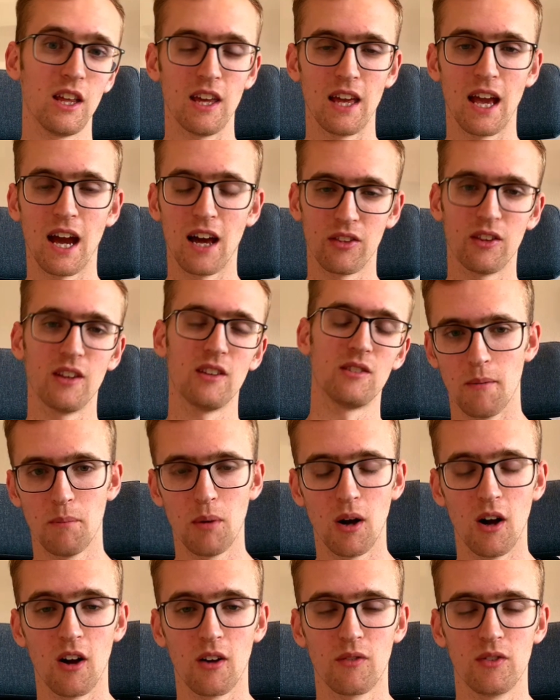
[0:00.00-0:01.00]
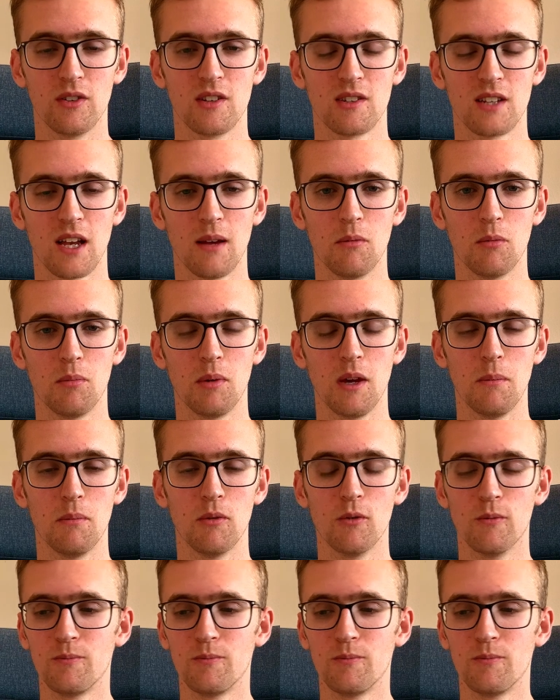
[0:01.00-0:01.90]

he had this park for disabled people.